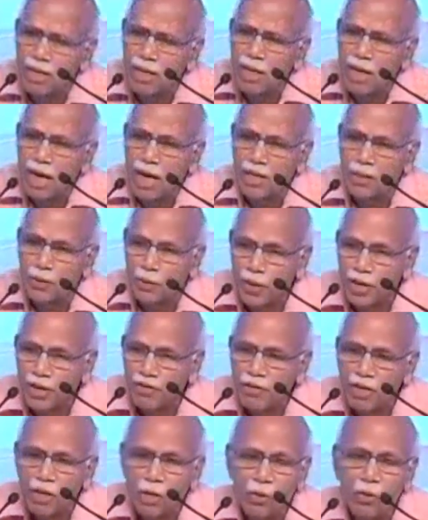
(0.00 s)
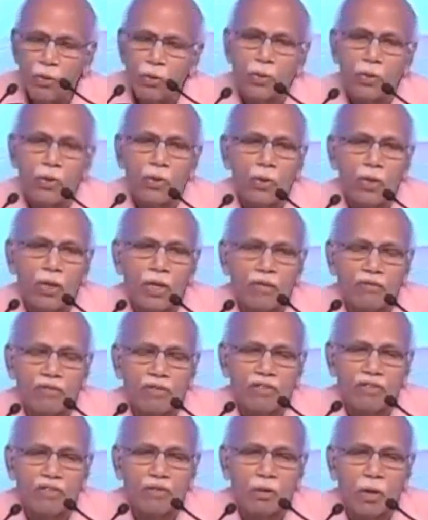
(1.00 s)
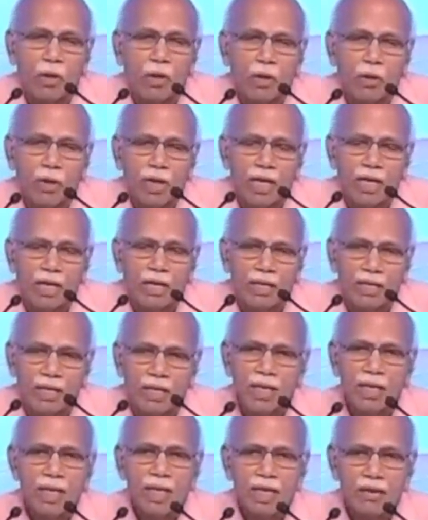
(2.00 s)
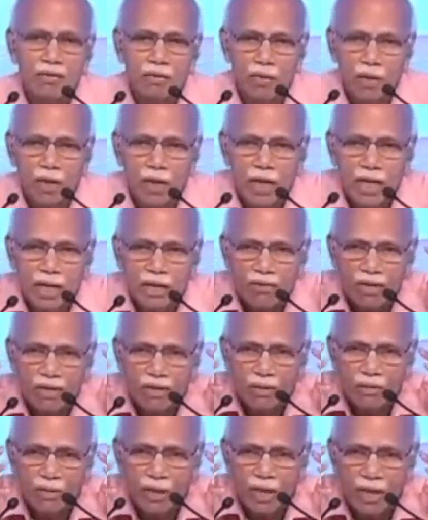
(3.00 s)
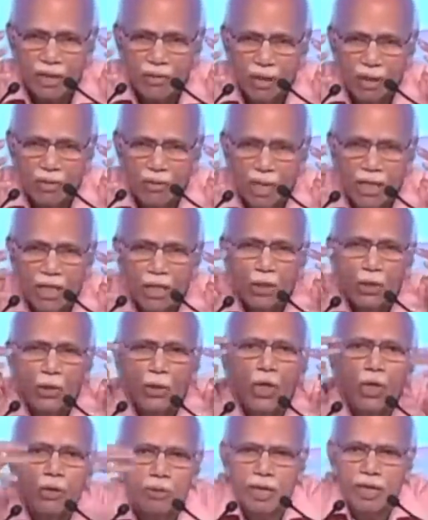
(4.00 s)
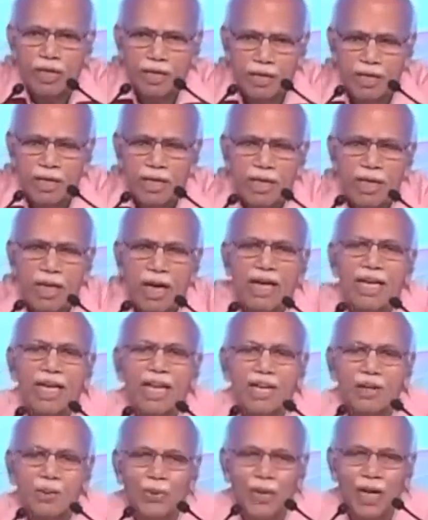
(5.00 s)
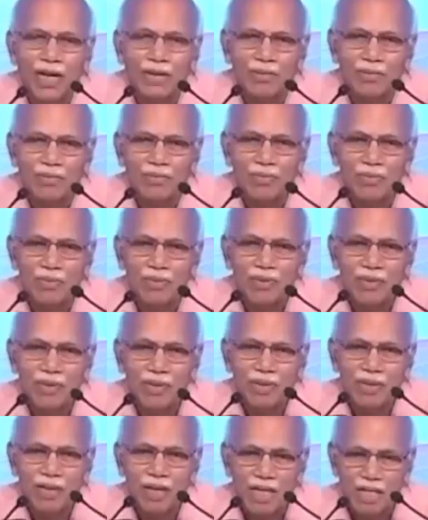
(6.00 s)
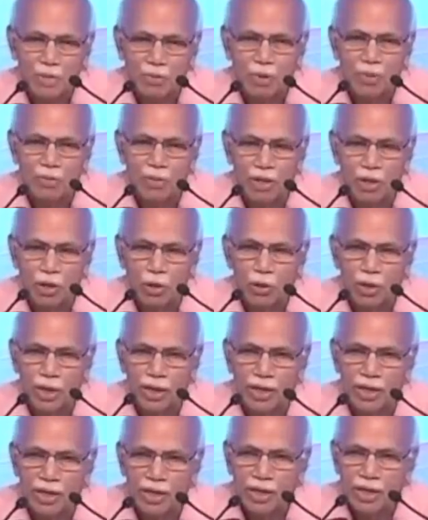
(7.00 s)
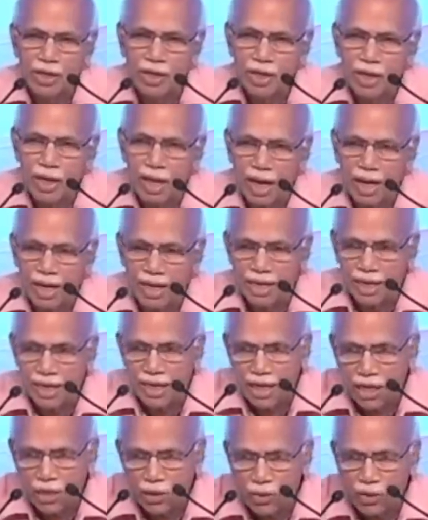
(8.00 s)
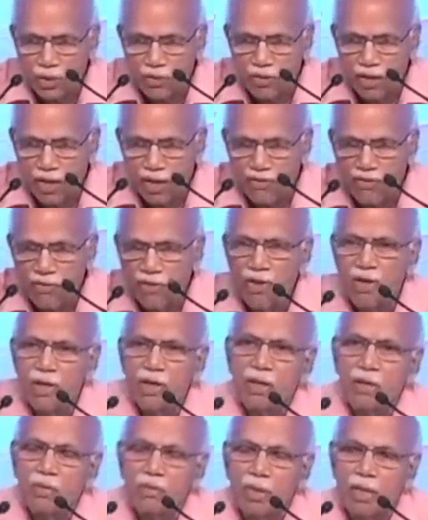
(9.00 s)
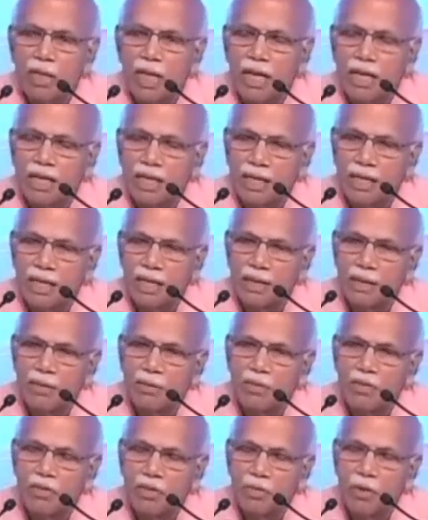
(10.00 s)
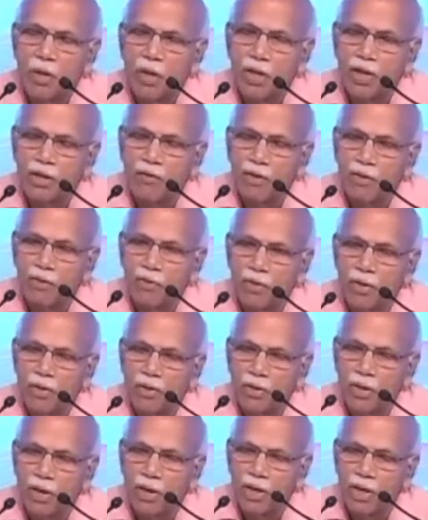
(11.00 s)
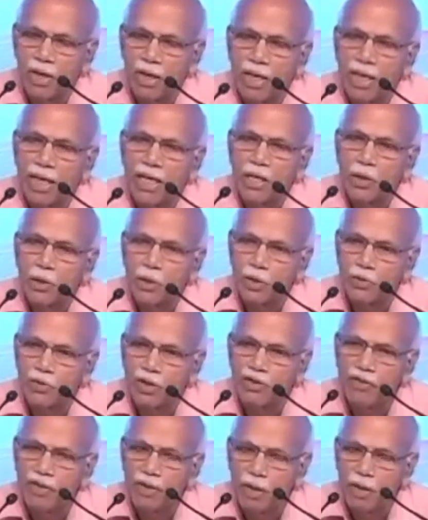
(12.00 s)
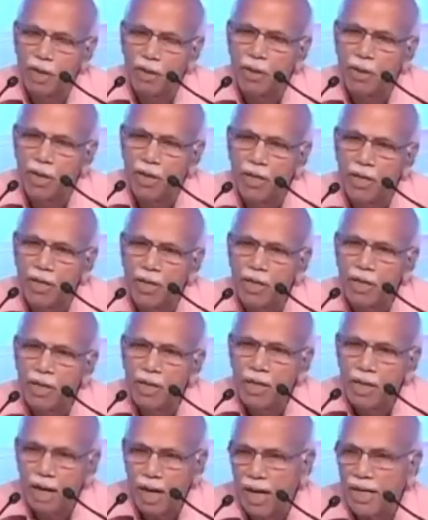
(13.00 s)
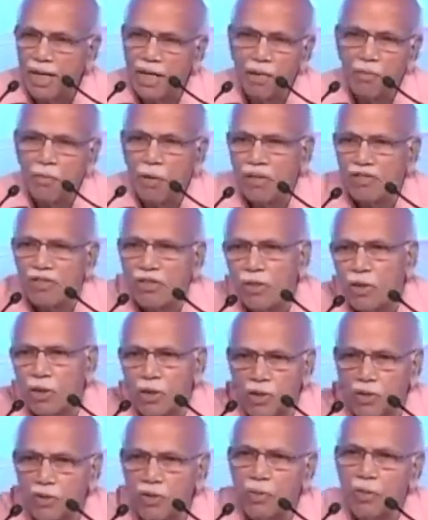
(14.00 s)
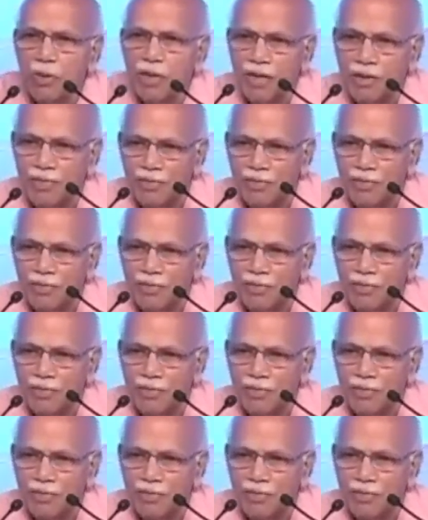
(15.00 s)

And today we know quantum physics, non-locality. If I want to convey something in my mind to your mind, I can do that. Experiments show that. I can induce a wave with electrically stimulated wave. What's called an induced wave in my brain, I can pass it on to your brain.